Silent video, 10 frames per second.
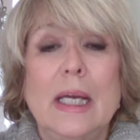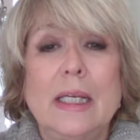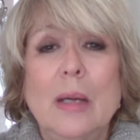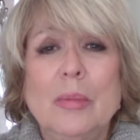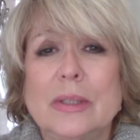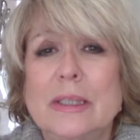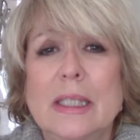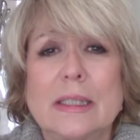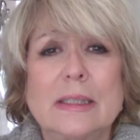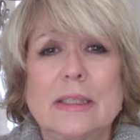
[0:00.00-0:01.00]
and number
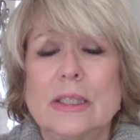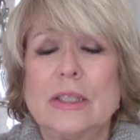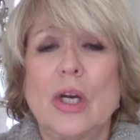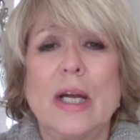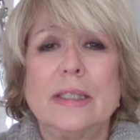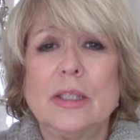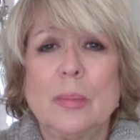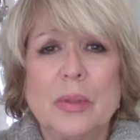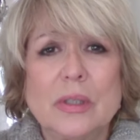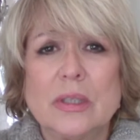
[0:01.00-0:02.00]
six is just your ideal
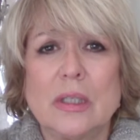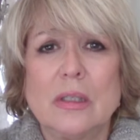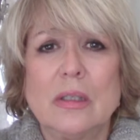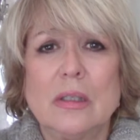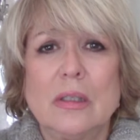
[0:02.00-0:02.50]
person?